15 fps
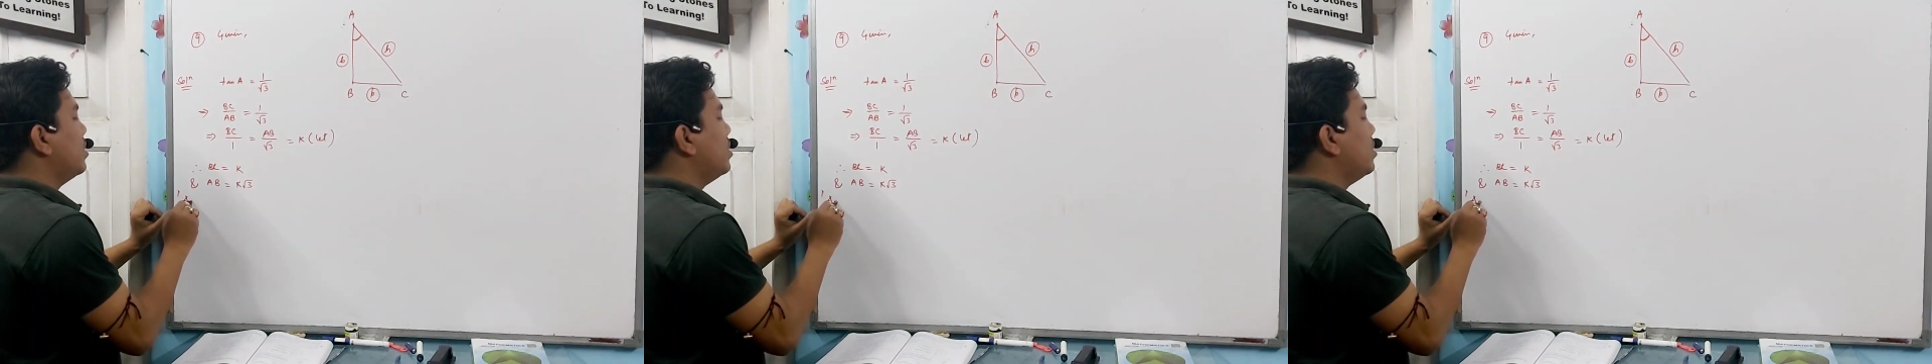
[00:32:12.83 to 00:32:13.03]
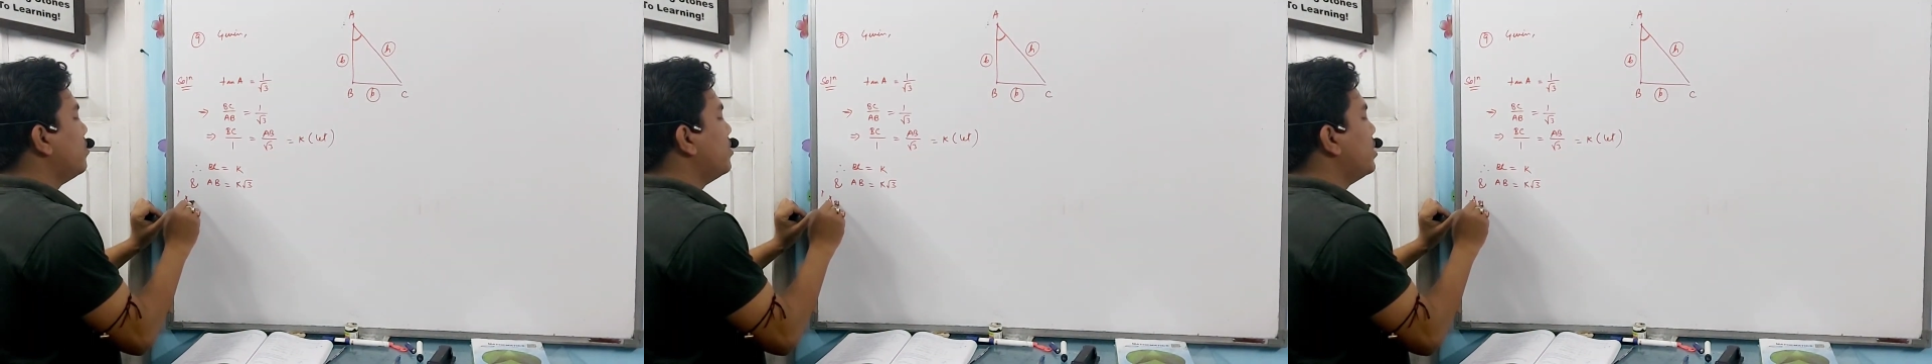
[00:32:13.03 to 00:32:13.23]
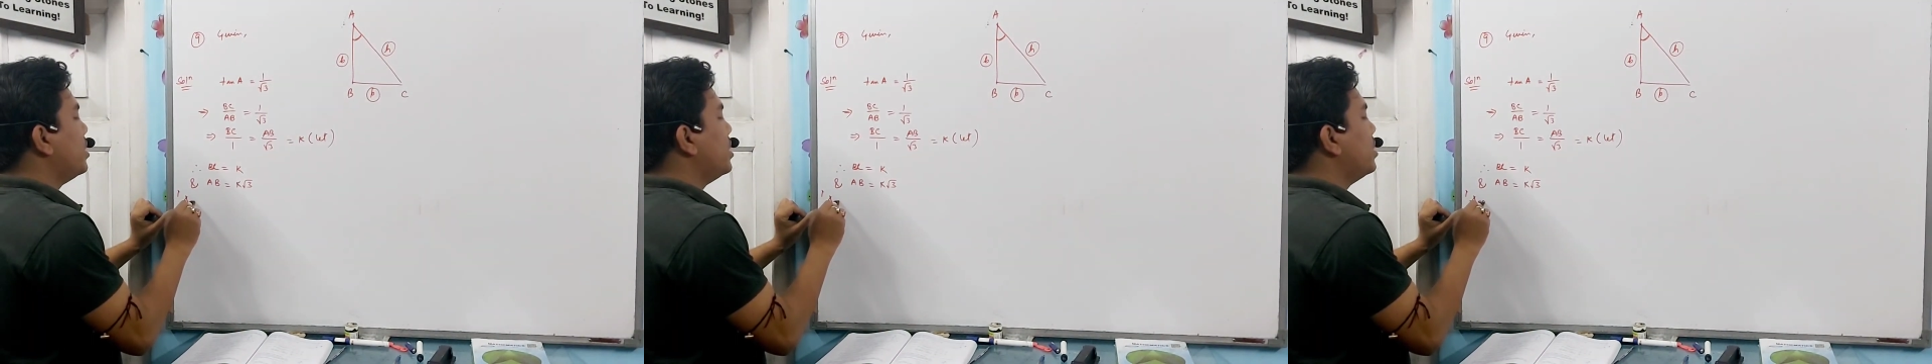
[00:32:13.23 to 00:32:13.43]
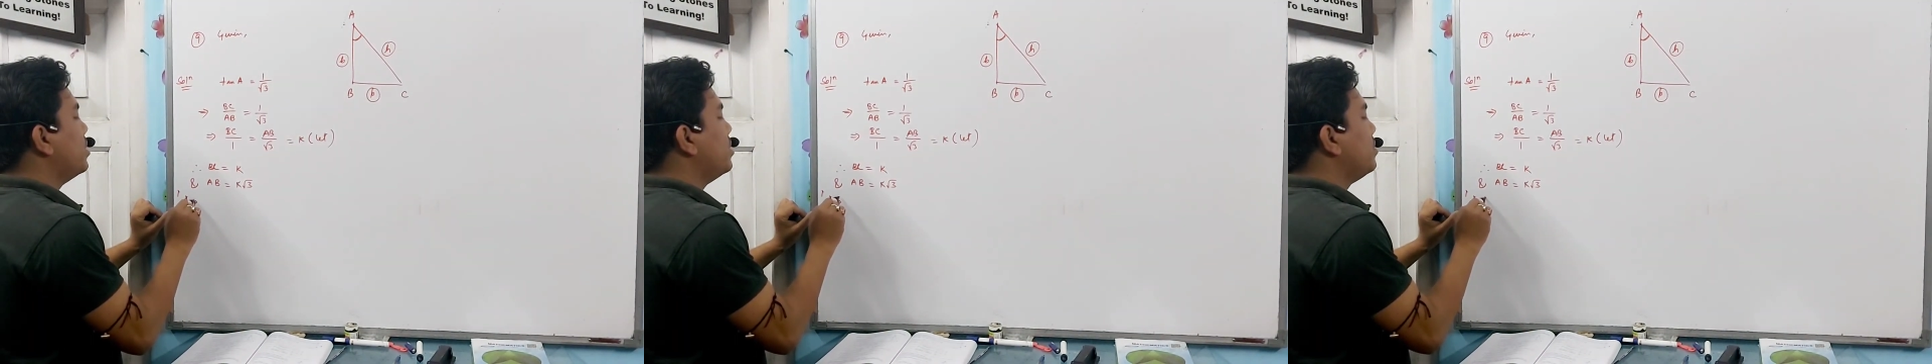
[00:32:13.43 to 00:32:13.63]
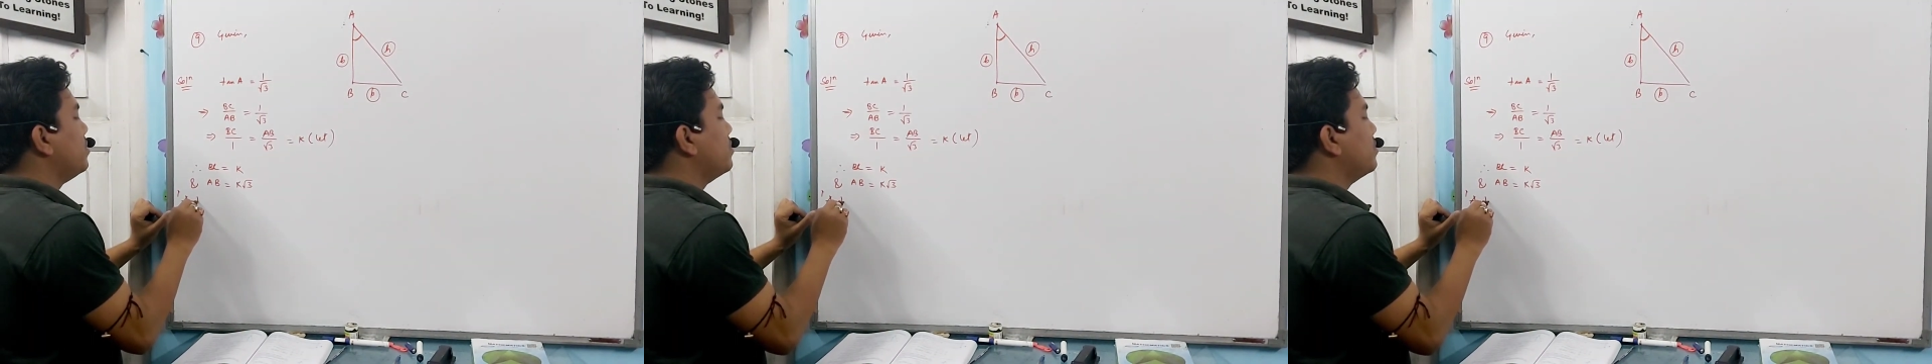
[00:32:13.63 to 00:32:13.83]

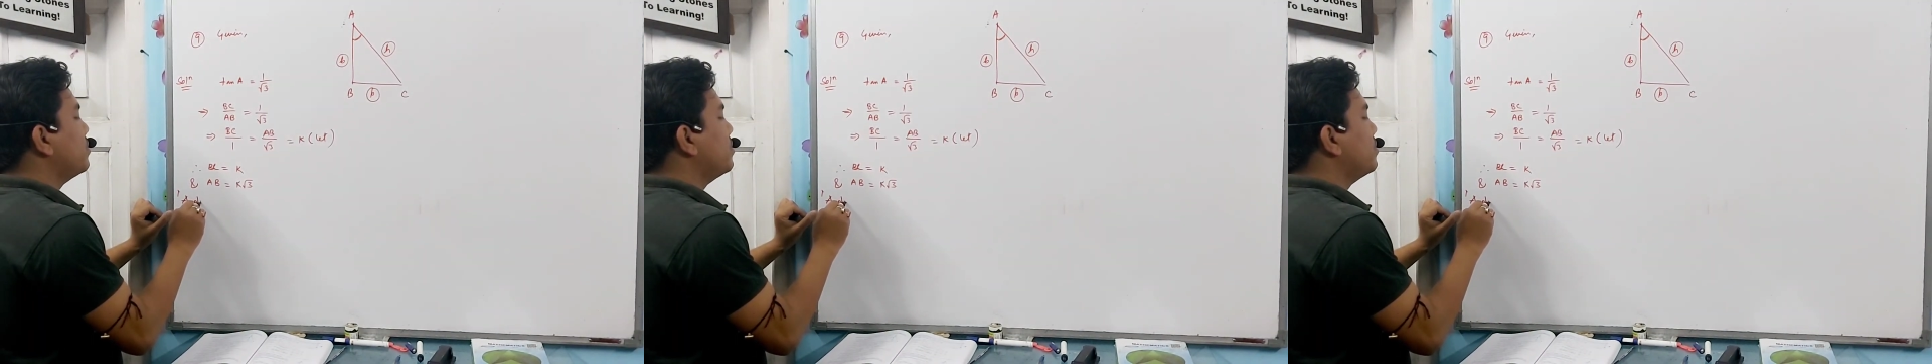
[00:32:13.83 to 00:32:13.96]
Applying